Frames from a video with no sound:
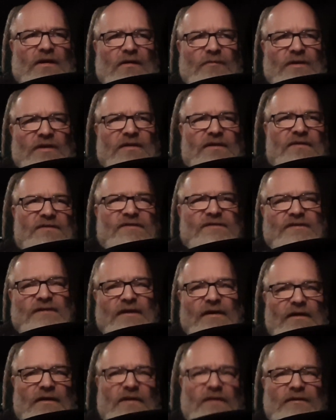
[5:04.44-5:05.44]
because
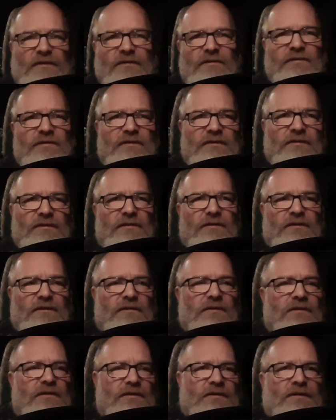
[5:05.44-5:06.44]

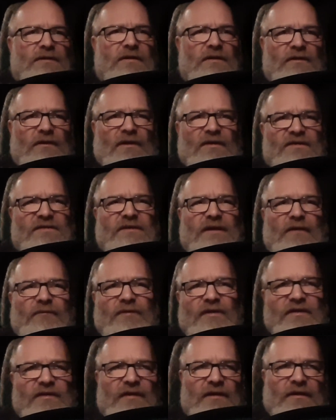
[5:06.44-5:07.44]
he lost
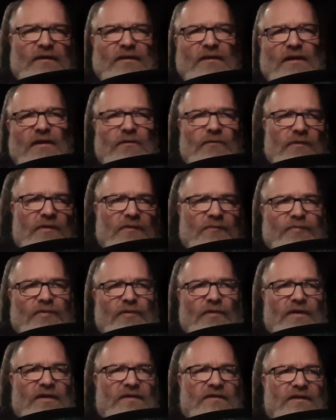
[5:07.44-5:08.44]
everything at one
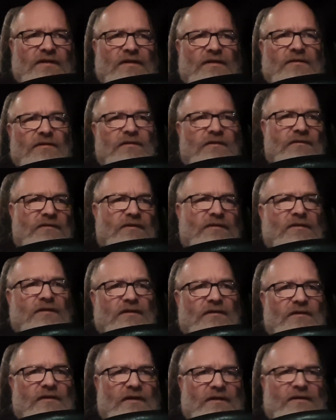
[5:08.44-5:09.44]
point,
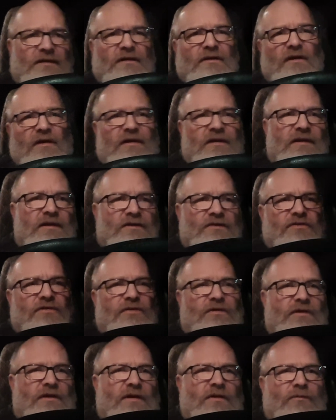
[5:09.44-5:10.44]
and then he got
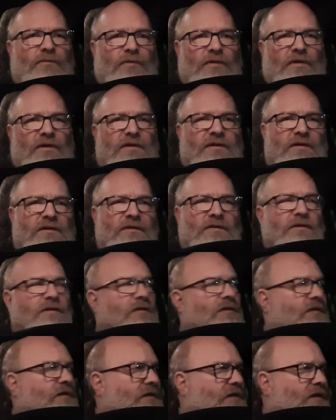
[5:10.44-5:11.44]
injured at work,
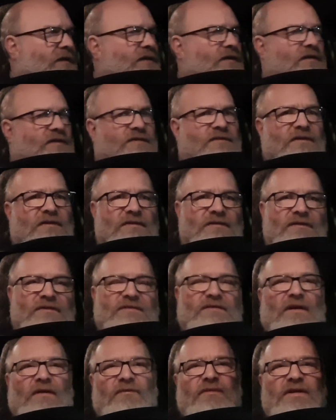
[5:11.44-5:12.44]
and he's
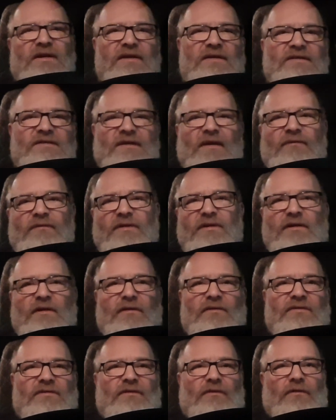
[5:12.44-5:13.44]
77
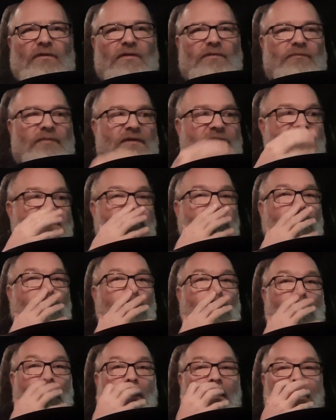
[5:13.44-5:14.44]
years old but still
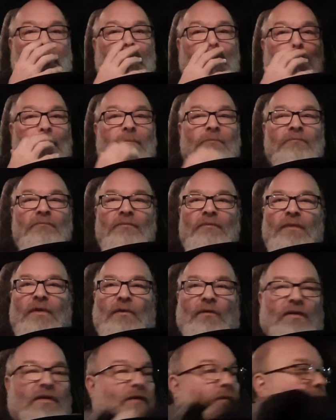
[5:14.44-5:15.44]
working,
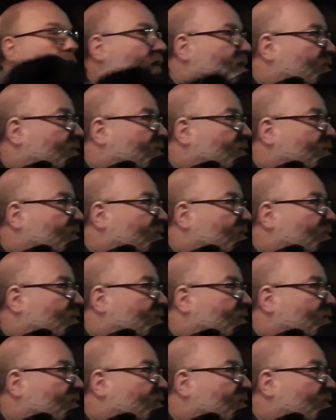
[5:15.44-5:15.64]
or he was